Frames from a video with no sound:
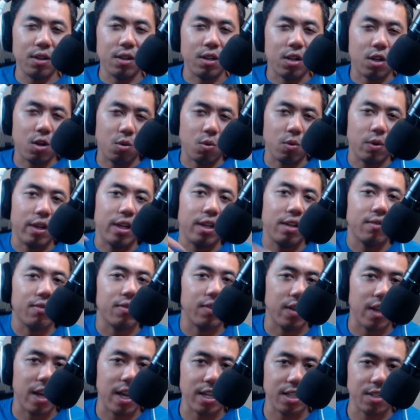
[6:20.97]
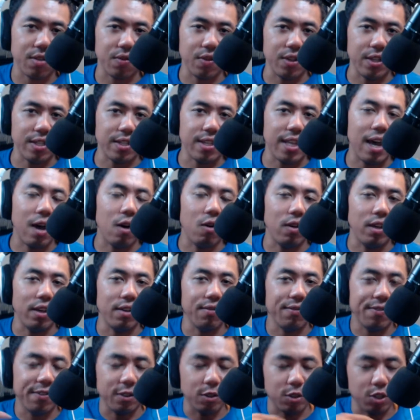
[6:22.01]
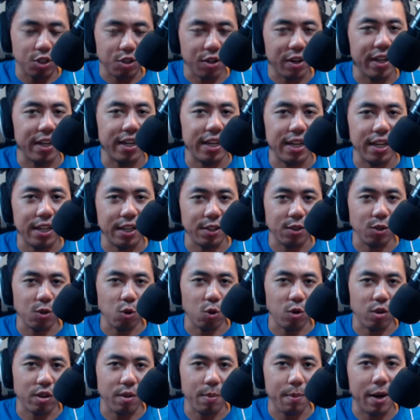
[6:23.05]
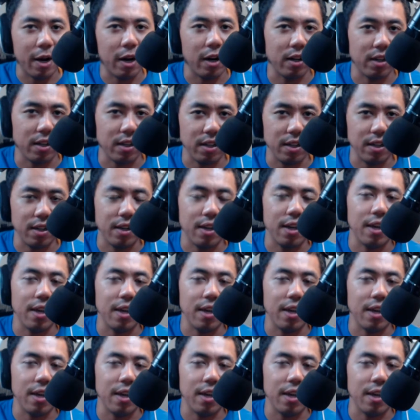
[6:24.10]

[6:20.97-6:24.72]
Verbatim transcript: Korean philosophy is now infiltrating North America,